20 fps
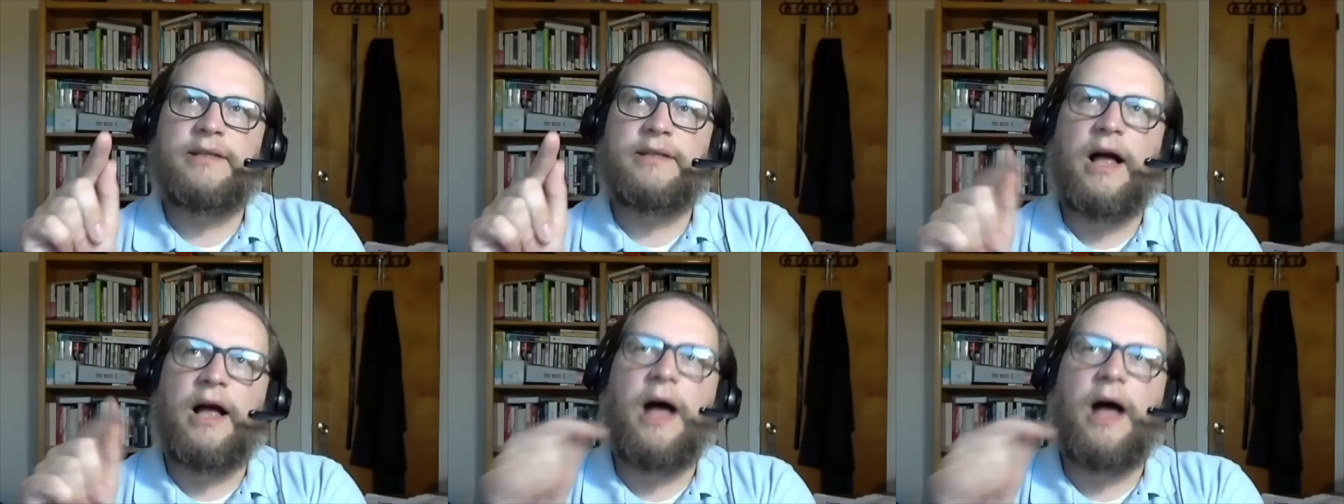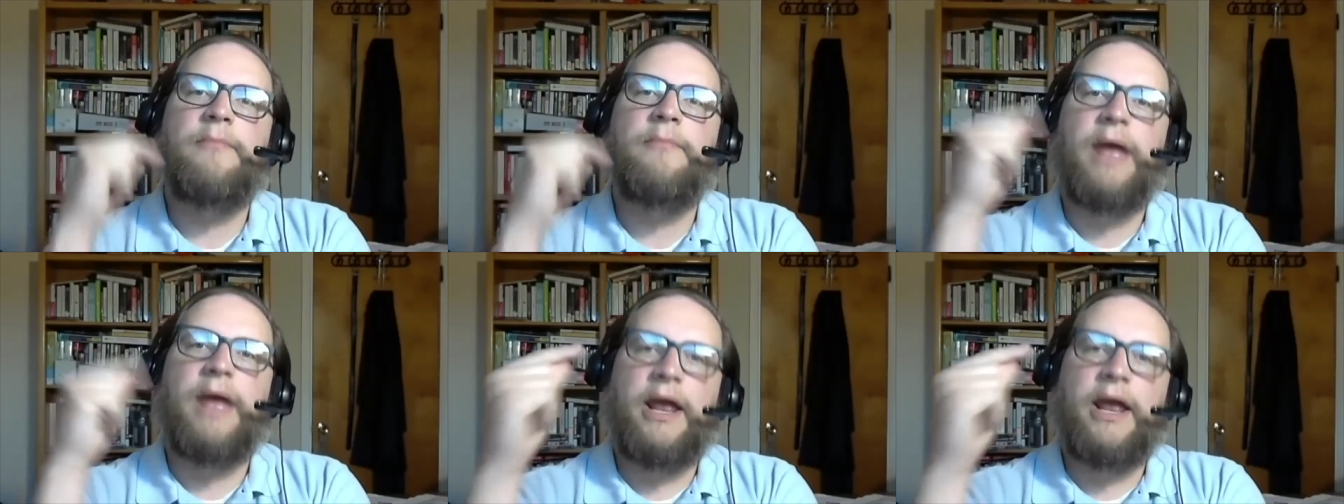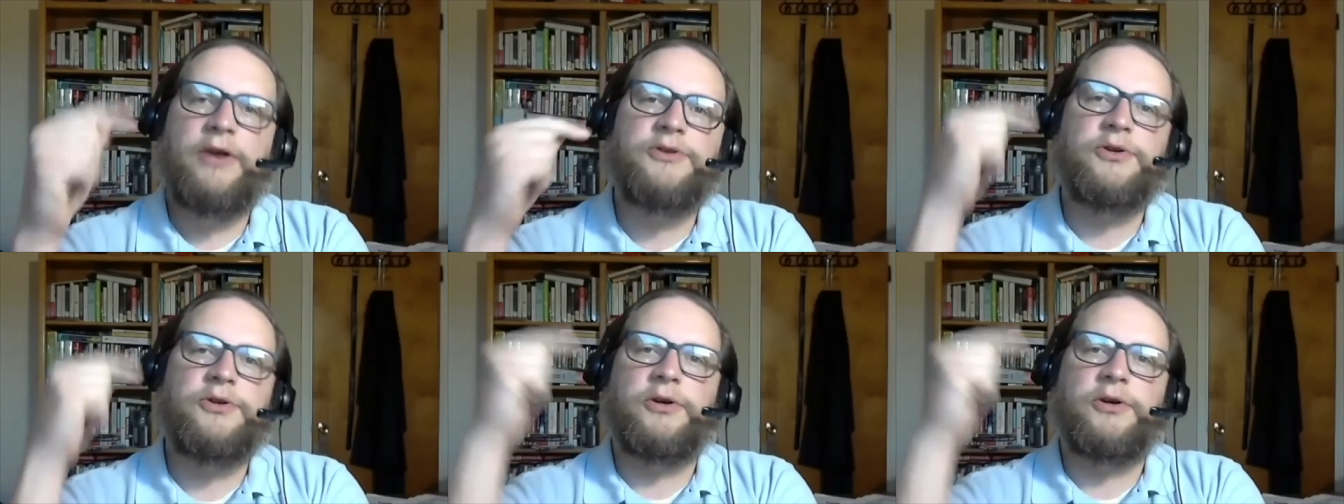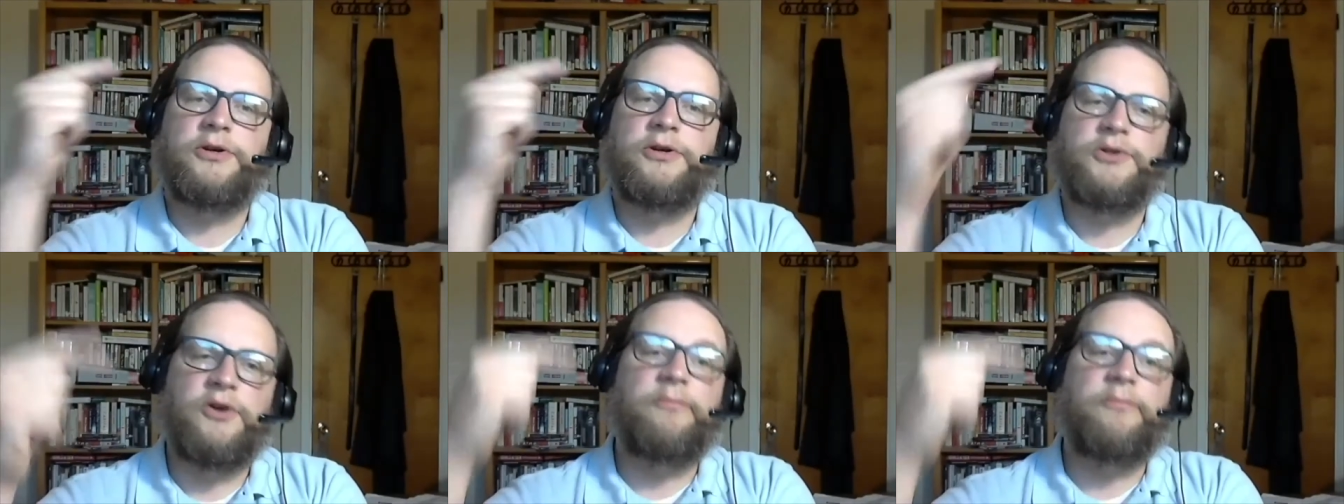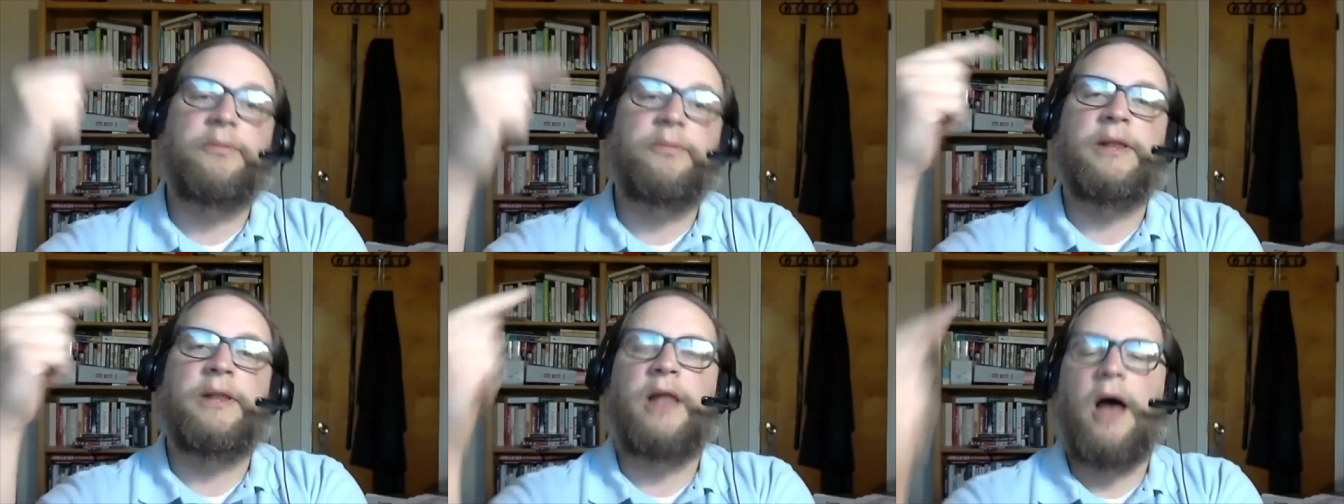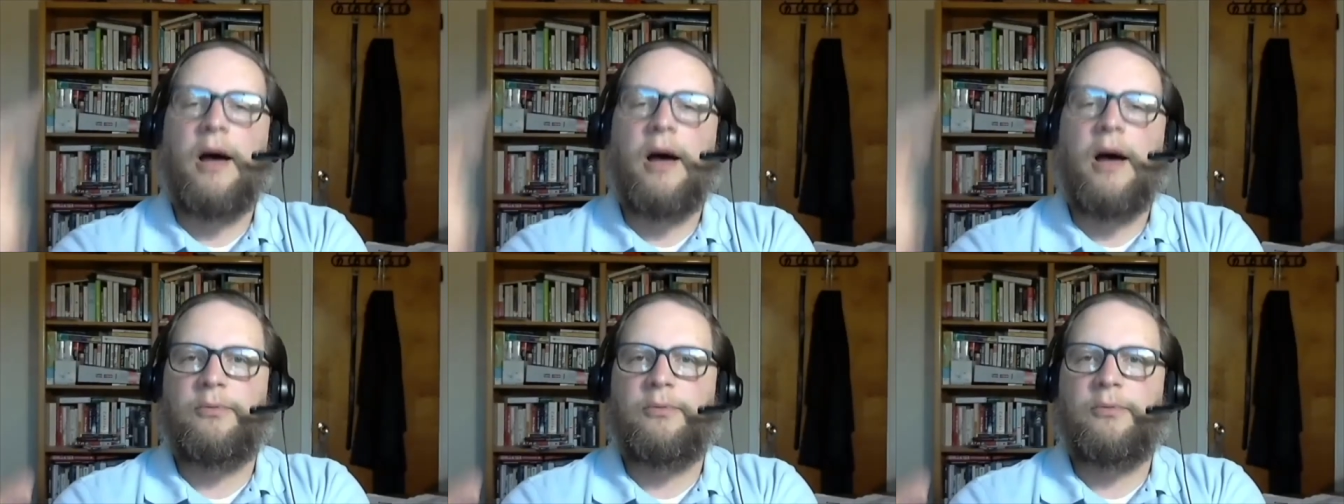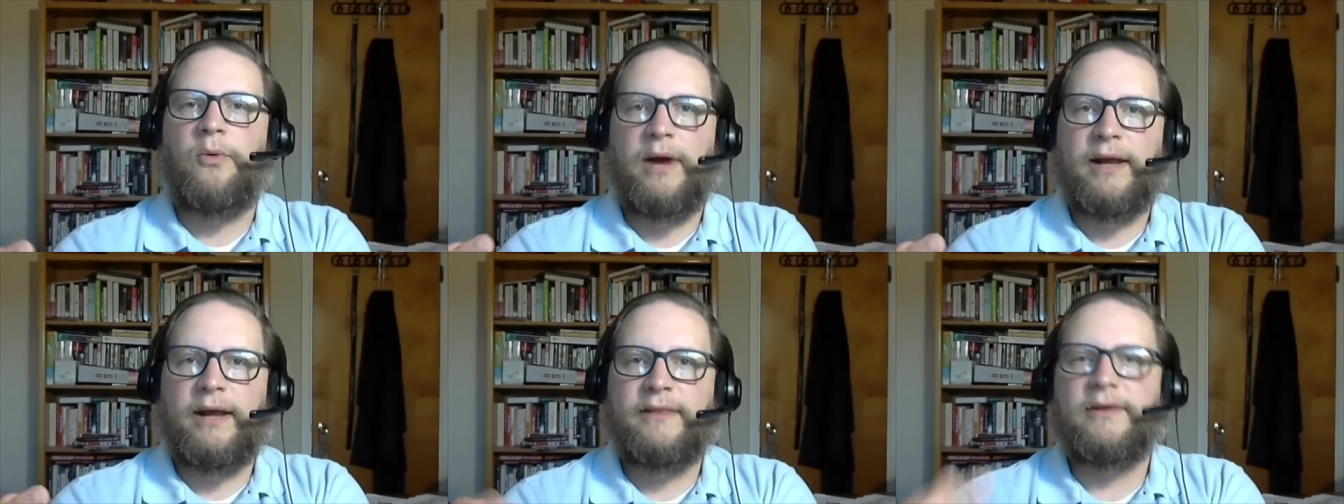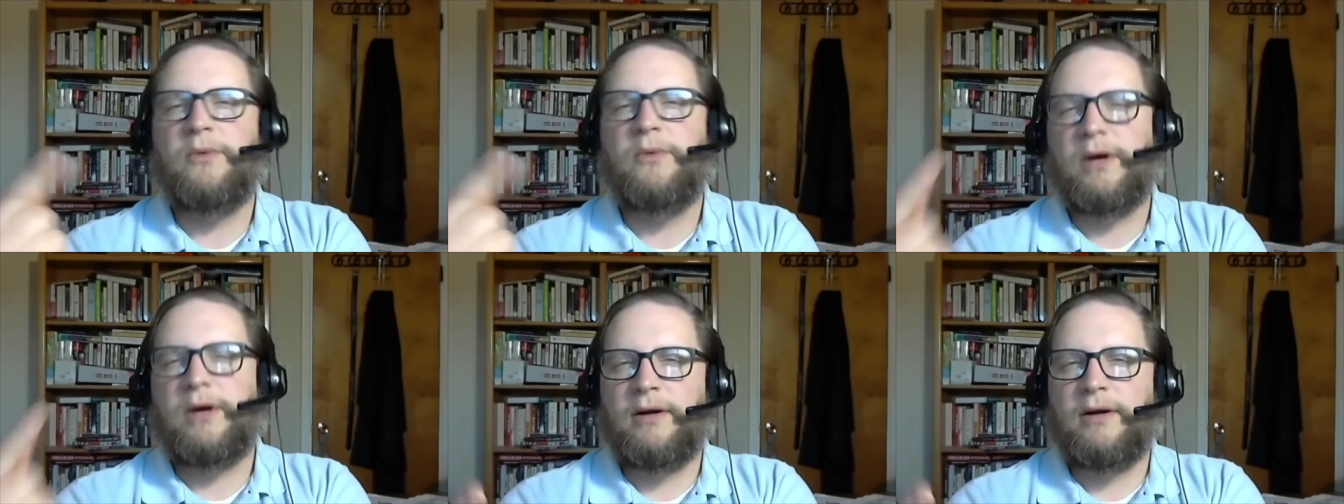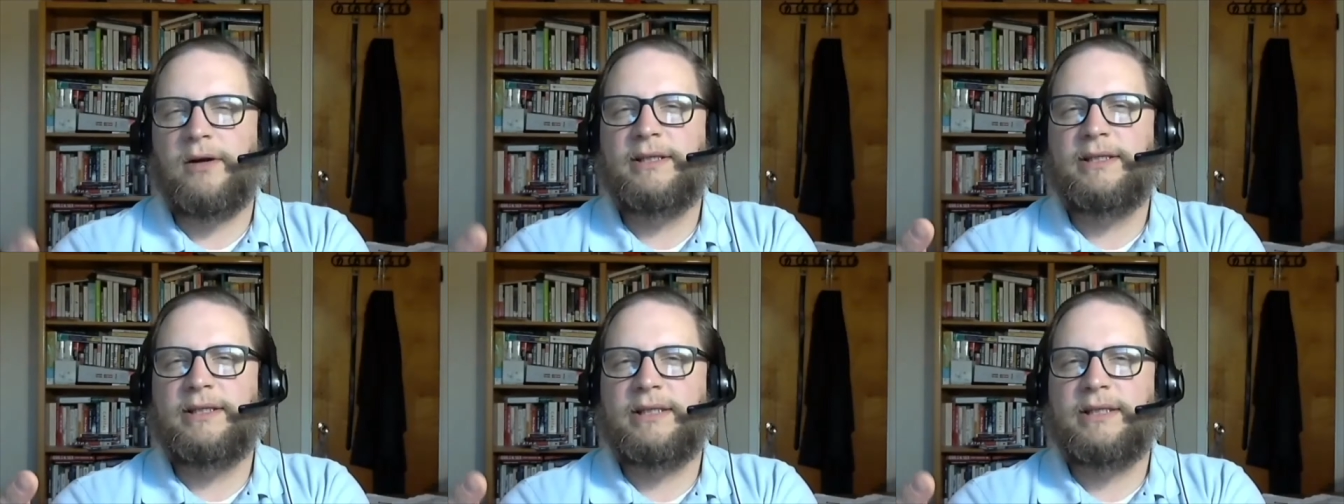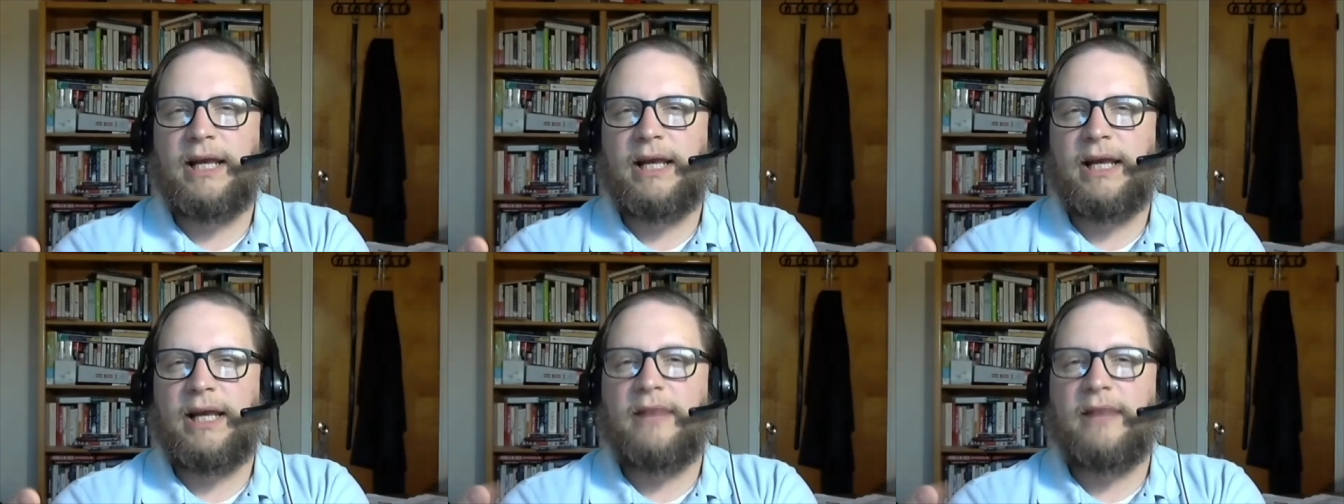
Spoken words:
a major sort of plot point that we're going to see,